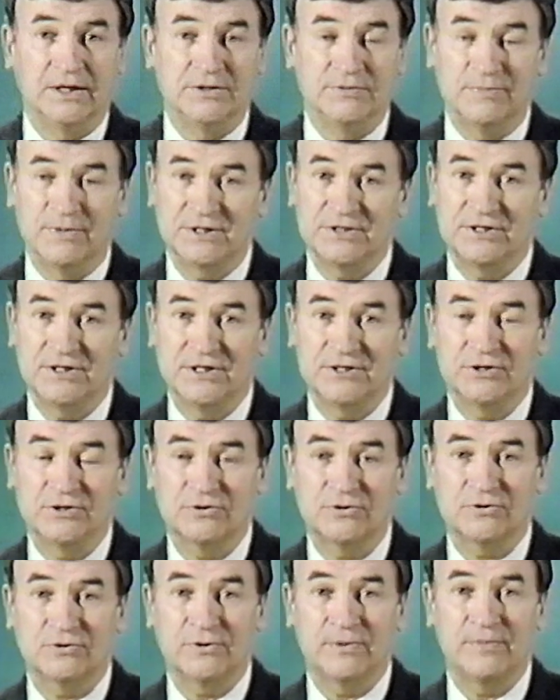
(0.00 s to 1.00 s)
much
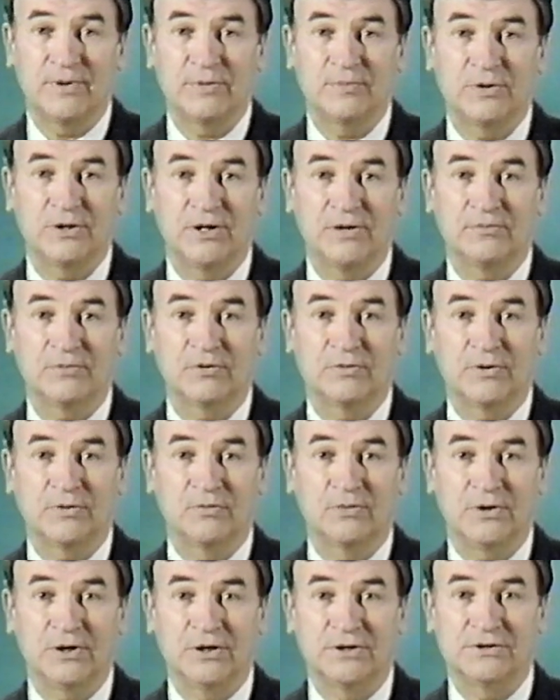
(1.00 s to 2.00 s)
easier to remember number with
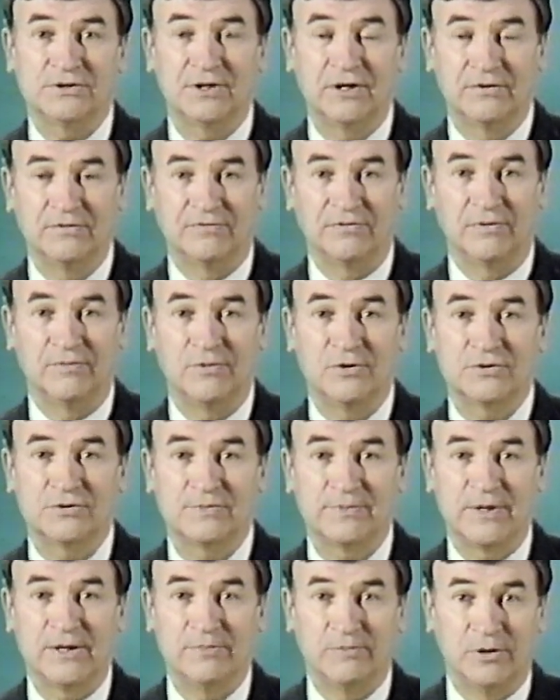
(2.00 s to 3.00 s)
words for most
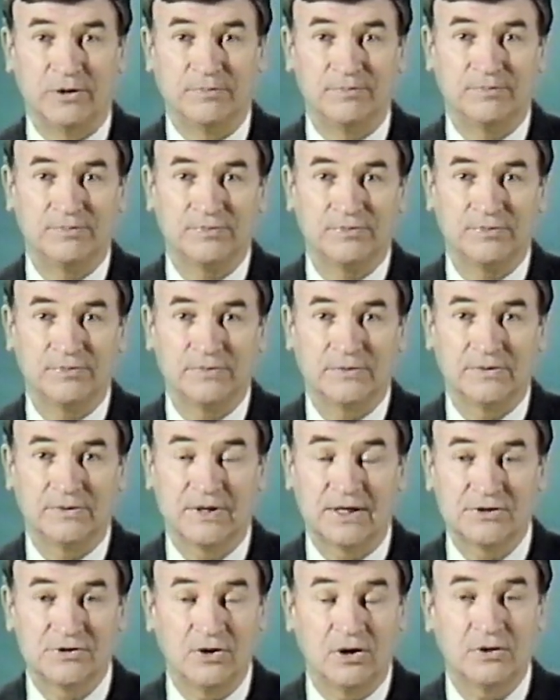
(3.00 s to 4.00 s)
people.
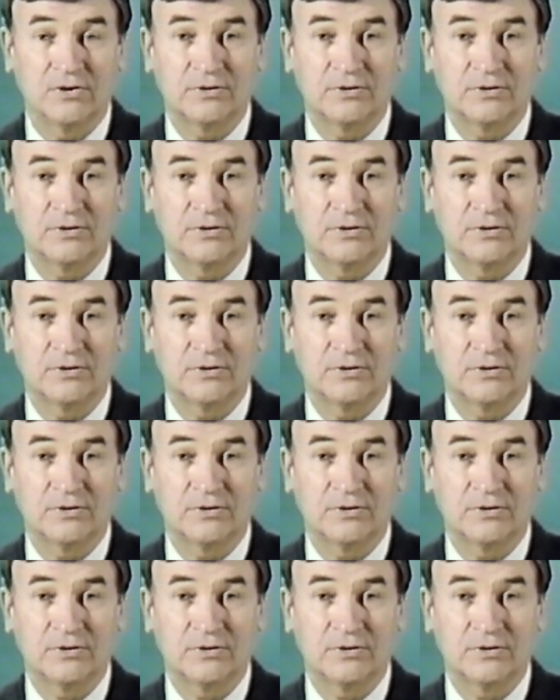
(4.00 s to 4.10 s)
That's all there